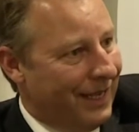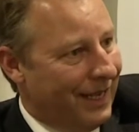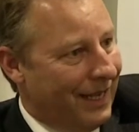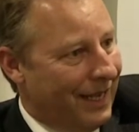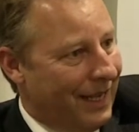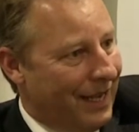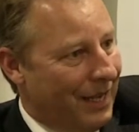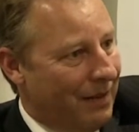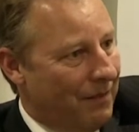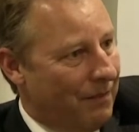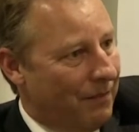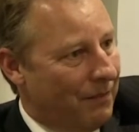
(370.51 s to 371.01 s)

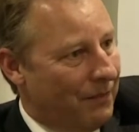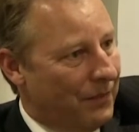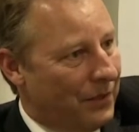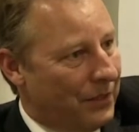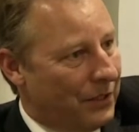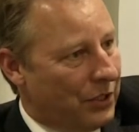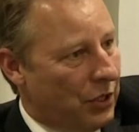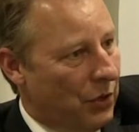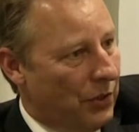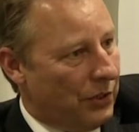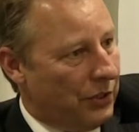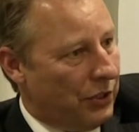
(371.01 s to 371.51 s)

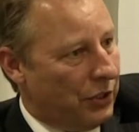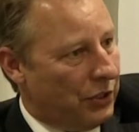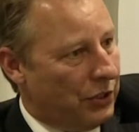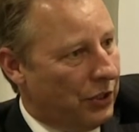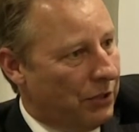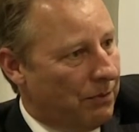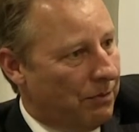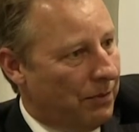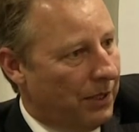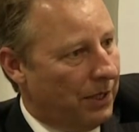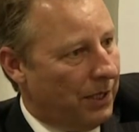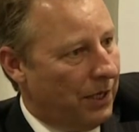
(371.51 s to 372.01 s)
so it just
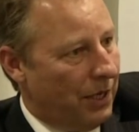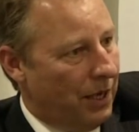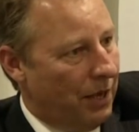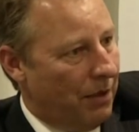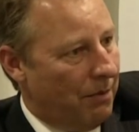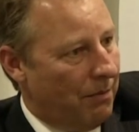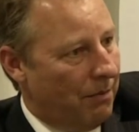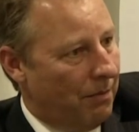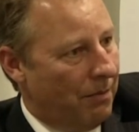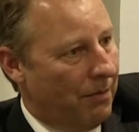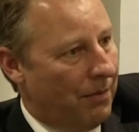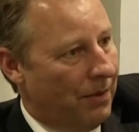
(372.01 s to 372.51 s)
doesn't
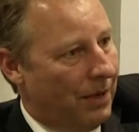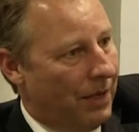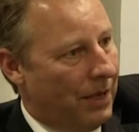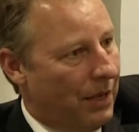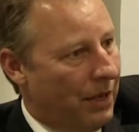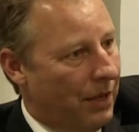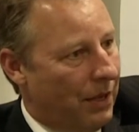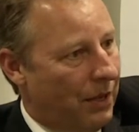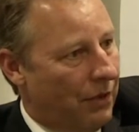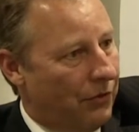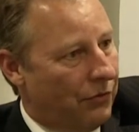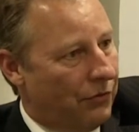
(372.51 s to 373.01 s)
become
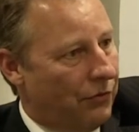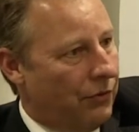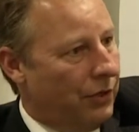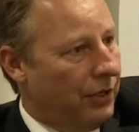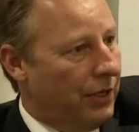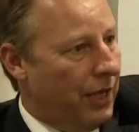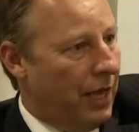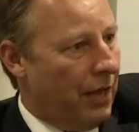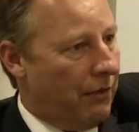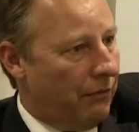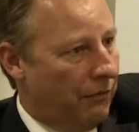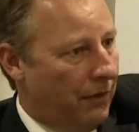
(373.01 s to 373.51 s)
a
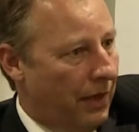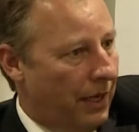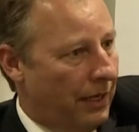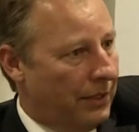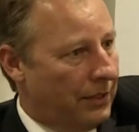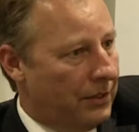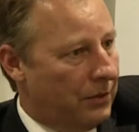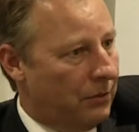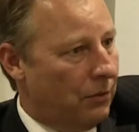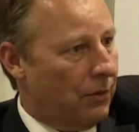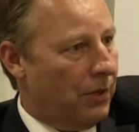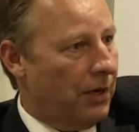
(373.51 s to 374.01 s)
3-day
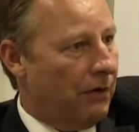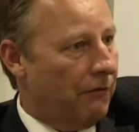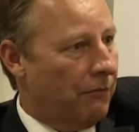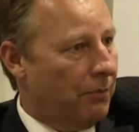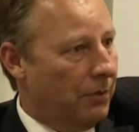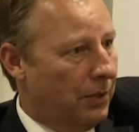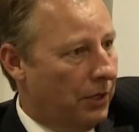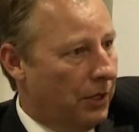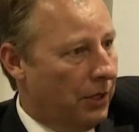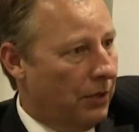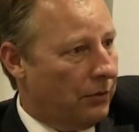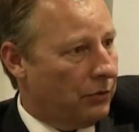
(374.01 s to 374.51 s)
event where
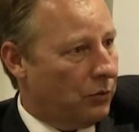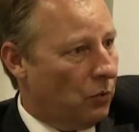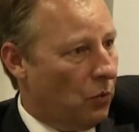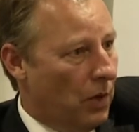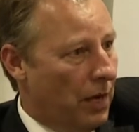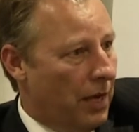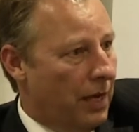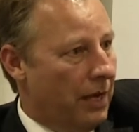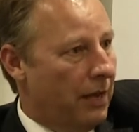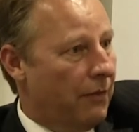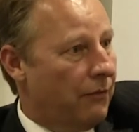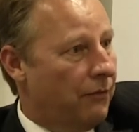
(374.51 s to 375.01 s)
everybody goes
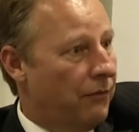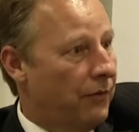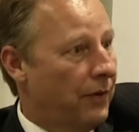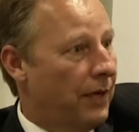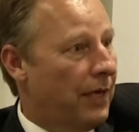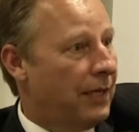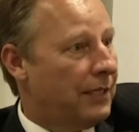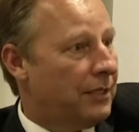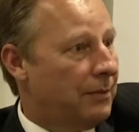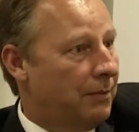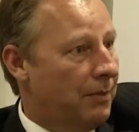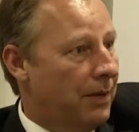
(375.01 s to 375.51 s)
away and
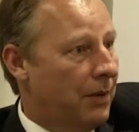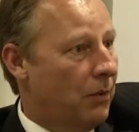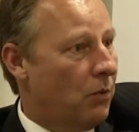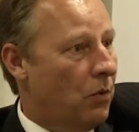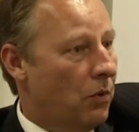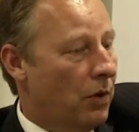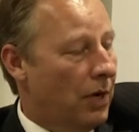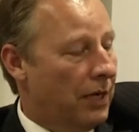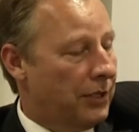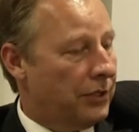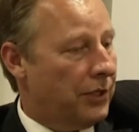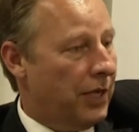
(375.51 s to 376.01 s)
forgets about
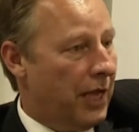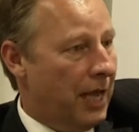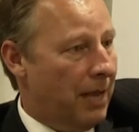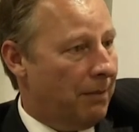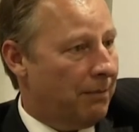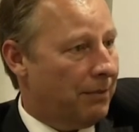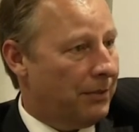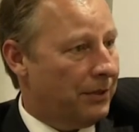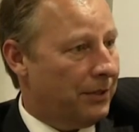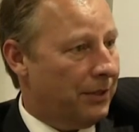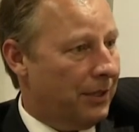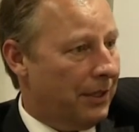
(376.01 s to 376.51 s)
what actually
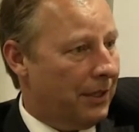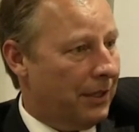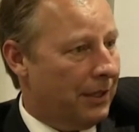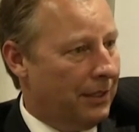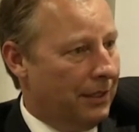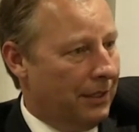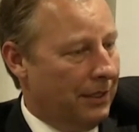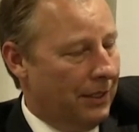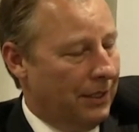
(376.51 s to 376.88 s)
happens here?